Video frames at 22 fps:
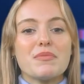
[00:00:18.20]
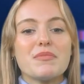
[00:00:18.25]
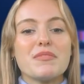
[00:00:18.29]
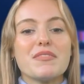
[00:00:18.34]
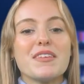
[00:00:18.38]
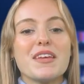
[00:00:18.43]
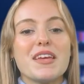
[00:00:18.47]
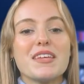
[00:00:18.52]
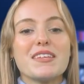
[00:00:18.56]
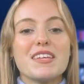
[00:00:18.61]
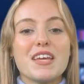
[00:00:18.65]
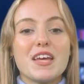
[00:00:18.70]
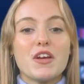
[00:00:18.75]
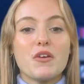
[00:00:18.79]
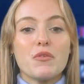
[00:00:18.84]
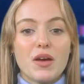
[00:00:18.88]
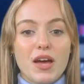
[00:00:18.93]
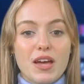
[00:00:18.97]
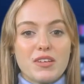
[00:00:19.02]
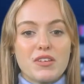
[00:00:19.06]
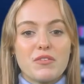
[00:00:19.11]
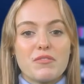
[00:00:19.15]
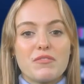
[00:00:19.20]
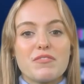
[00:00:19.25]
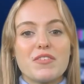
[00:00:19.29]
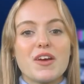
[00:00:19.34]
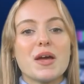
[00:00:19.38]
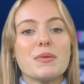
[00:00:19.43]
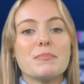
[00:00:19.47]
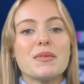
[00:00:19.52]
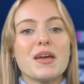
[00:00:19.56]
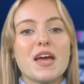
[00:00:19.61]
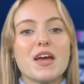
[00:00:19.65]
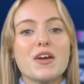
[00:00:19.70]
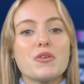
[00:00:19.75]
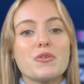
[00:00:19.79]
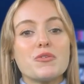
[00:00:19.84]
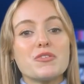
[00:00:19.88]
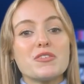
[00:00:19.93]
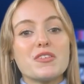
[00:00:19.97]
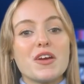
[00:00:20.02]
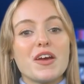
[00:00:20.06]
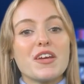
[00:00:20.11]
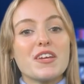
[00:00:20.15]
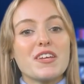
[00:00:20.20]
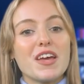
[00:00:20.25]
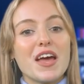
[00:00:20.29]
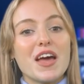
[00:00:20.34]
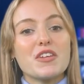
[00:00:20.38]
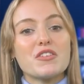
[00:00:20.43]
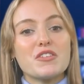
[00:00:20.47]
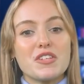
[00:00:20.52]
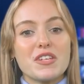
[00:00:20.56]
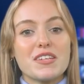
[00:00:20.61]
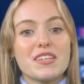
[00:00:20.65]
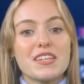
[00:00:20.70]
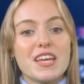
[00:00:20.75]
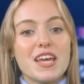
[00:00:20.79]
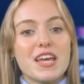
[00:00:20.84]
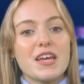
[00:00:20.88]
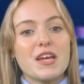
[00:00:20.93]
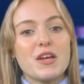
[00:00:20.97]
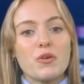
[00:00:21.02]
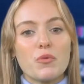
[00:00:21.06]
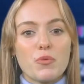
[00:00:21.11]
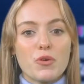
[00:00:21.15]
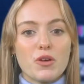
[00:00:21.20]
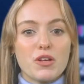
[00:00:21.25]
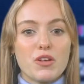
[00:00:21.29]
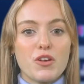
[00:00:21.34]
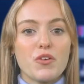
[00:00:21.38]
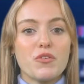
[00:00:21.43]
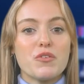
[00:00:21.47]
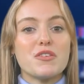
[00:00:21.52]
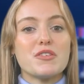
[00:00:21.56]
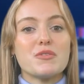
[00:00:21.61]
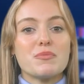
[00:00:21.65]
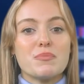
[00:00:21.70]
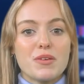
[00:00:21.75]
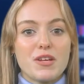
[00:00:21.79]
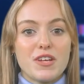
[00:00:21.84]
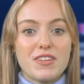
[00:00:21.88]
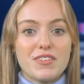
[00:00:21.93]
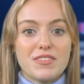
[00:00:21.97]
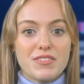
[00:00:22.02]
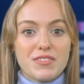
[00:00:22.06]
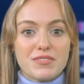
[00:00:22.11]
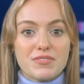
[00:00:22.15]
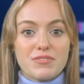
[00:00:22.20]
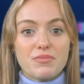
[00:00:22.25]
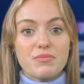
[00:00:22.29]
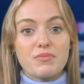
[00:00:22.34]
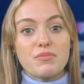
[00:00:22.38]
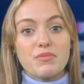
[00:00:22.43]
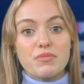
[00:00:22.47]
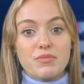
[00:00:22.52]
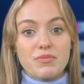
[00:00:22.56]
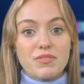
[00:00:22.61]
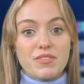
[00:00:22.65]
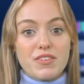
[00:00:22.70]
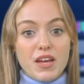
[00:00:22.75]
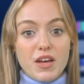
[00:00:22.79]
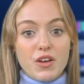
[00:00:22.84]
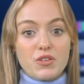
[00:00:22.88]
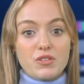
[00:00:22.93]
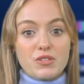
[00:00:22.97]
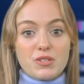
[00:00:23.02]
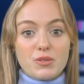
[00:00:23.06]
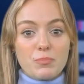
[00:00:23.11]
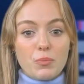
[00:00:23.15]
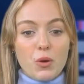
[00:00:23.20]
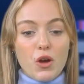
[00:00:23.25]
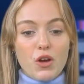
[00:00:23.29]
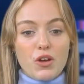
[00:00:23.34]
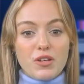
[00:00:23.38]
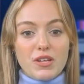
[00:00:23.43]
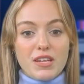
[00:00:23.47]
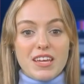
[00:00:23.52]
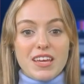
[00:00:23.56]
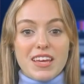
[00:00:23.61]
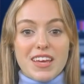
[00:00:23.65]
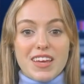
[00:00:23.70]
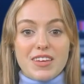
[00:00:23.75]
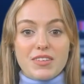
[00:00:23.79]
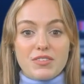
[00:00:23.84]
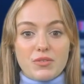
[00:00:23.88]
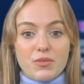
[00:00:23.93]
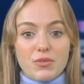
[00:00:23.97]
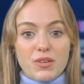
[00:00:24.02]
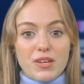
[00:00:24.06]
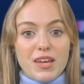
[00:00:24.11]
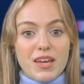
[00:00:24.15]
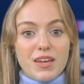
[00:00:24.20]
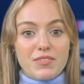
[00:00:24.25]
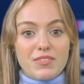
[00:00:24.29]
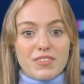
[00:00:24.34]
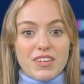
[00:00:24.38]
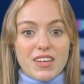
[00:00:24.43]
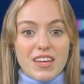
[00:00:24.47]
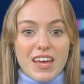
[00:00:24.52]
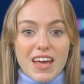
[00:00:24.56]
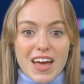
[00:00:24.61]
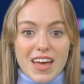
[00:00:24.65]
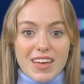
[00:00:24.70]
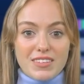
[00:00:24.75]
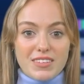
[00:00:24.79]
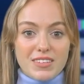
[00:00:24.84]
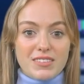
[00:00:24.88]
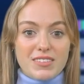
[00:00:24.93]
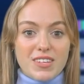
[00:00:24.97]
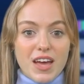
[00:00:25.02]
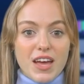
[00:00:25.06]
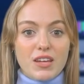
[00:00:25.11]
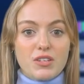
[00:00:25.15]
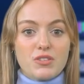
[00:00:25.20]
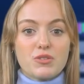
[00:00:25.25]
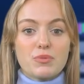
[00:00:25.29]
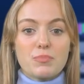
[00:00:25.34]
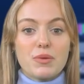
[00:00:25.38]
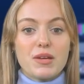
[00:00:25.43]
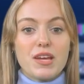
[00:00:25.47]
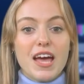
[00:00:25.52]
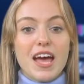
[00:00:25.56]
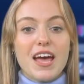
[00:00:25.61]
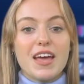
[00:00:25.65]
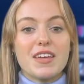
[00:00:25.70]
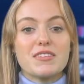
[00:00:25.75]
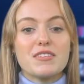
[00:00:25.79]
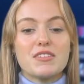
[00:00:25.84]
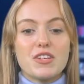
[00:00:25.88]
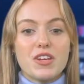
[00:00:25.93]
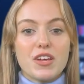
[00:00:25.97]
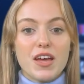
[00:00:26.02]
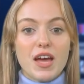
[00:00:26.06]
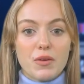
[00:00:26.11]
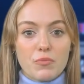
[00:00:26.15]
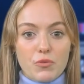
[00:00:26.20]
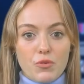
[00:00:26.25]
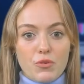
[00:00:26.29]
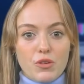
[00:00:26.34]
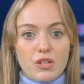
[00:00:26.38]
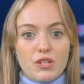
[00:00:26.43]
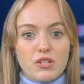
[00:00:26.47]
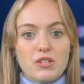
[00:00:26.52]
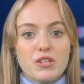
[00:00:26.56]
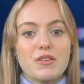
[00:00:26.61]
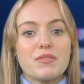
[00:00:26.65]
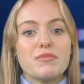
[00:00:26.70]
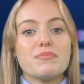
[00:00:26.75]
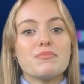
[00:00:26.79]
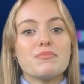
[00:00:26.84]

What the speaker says: These interactive flat panels are not just any ordinary screens. They are smart, intuitive, and designed to enhance collaboration.